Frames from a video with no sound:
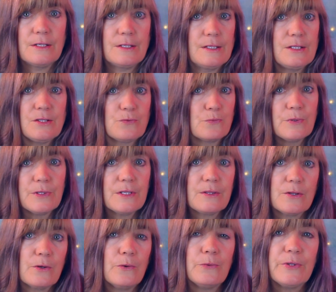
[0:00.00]
is really
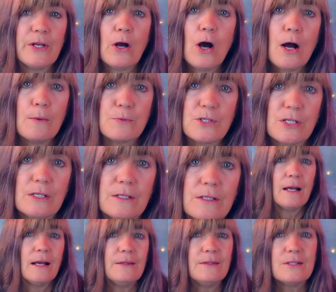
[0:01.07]
their only option,
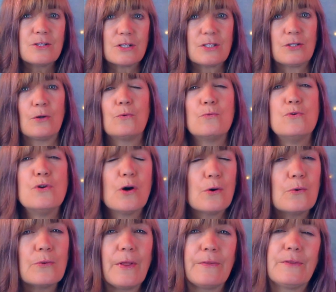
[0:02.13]
and they just don't
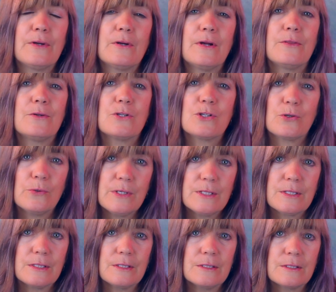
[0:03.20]
know that there are other
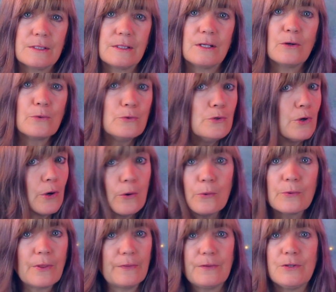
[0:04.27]
choices. They don't
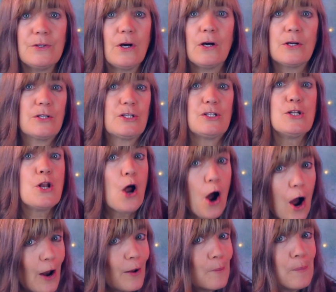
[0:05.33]
know that their dog is
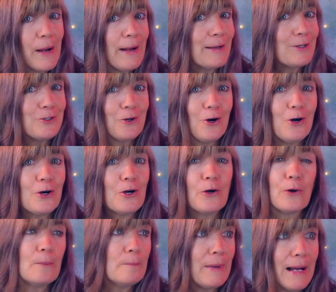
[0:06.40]
not a bad dog
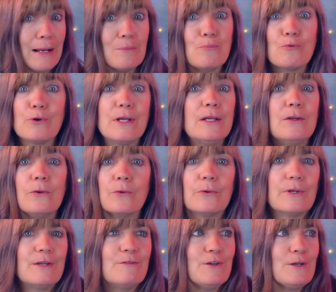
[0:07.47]
or a bad breed or
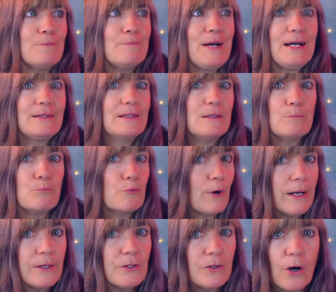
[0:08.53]
even a badly
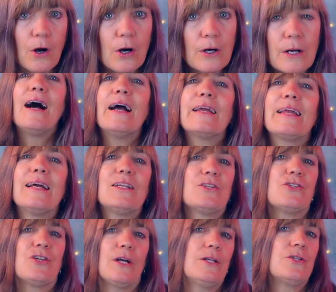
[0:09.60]
bred dog. I
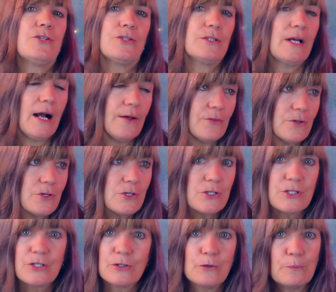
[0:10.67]
can't judge
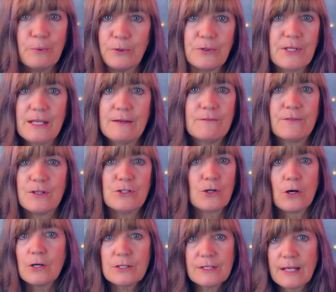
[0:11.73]
others who believe that
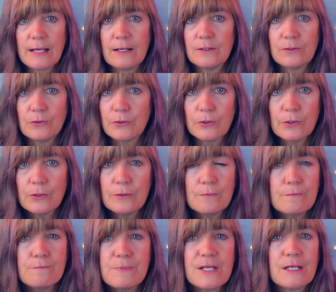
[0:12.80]
dogs can't
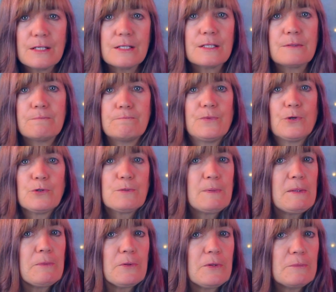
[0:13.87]
learn because those
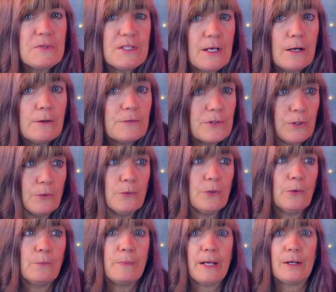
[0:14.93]
people themselves don't
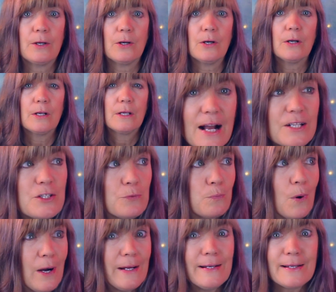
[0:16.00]
know better. That's
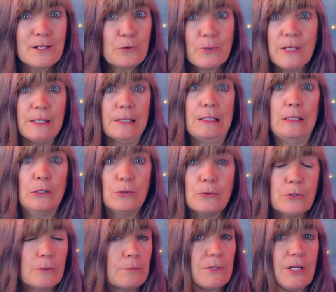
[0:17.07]
why I created a
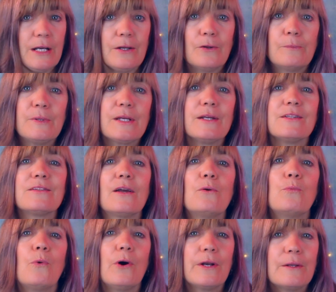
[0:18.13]
YouTube channel, because I
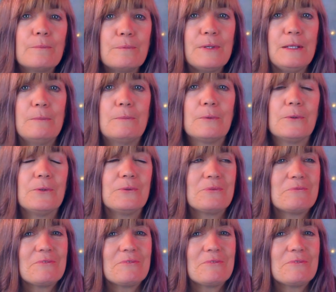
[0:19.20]
wanted people